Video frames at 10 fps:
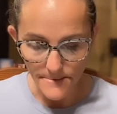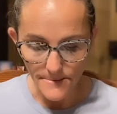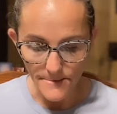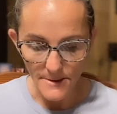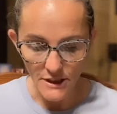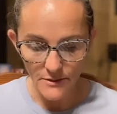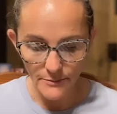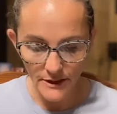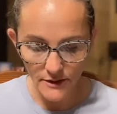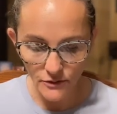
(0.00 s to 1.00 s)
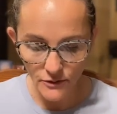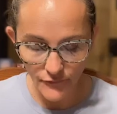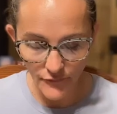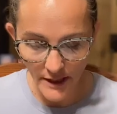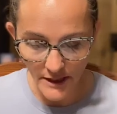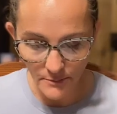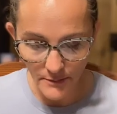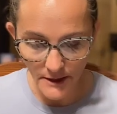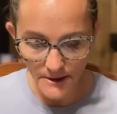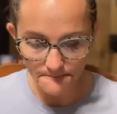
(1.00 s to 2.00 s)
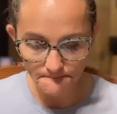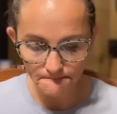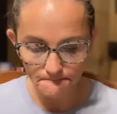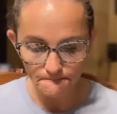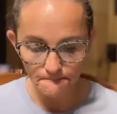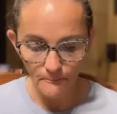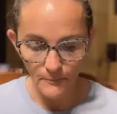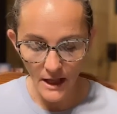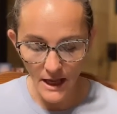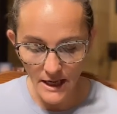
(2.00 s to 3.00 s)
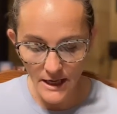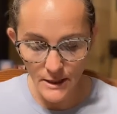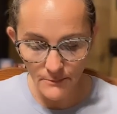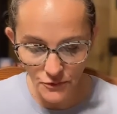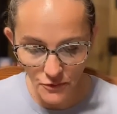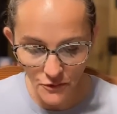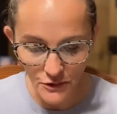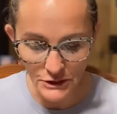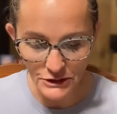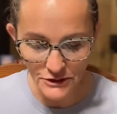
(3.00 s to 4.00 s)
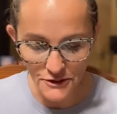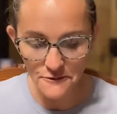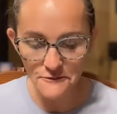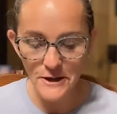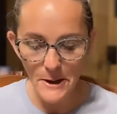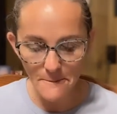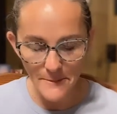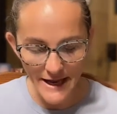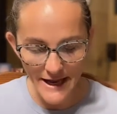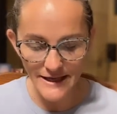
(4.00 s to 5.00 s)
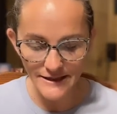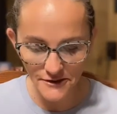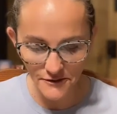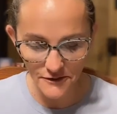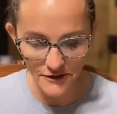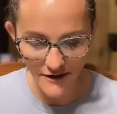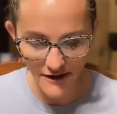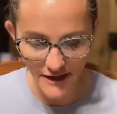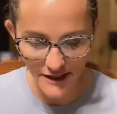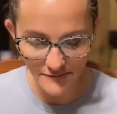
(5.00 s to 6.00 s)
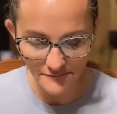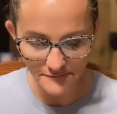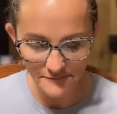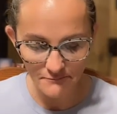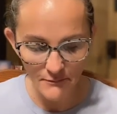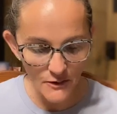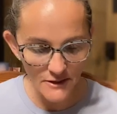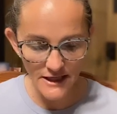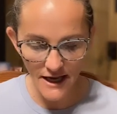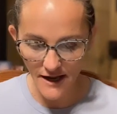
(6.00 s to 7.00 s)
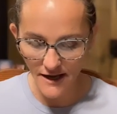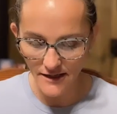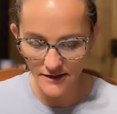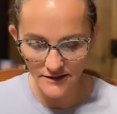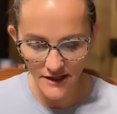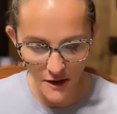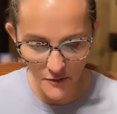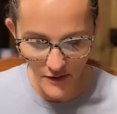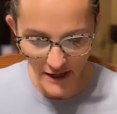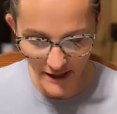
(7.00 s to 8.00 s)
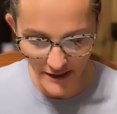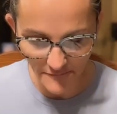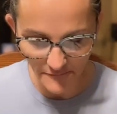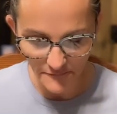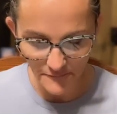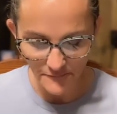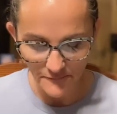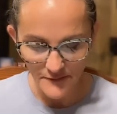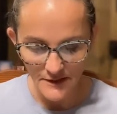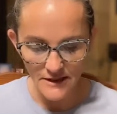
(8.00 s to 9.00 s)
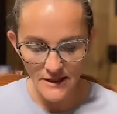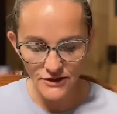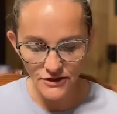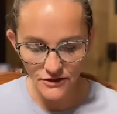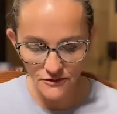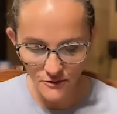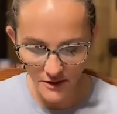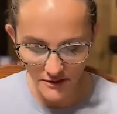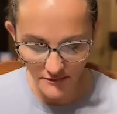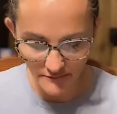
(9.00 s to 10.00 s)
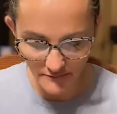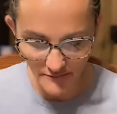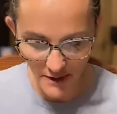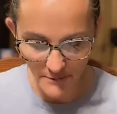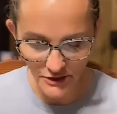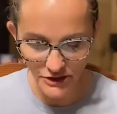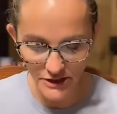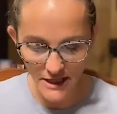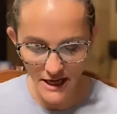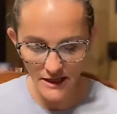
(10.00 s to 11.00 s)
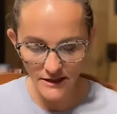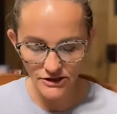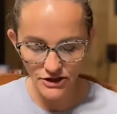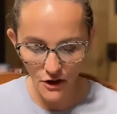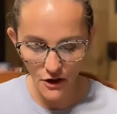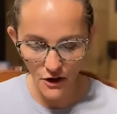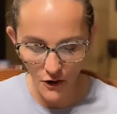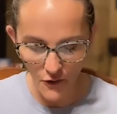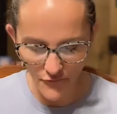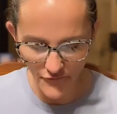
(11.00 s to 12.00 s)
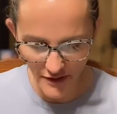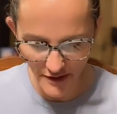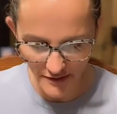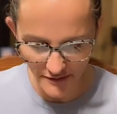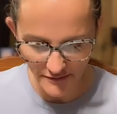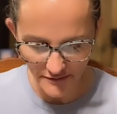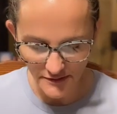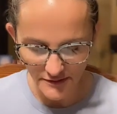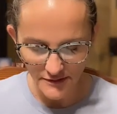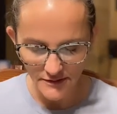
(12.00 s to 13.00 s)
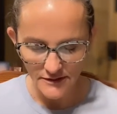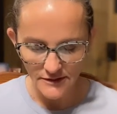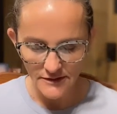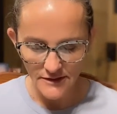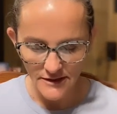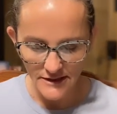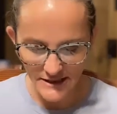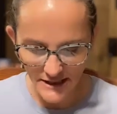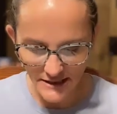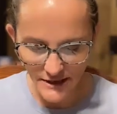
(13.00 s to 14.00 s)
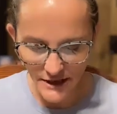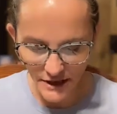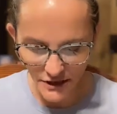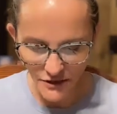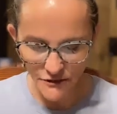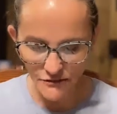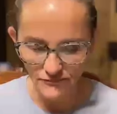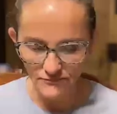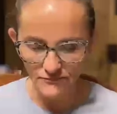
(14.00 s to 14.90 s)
Be glorified in me. I am yours to command, Lord God, Most High, Yahweh, Yeshua, Hamashiach, Jehovah, Sid Canoe,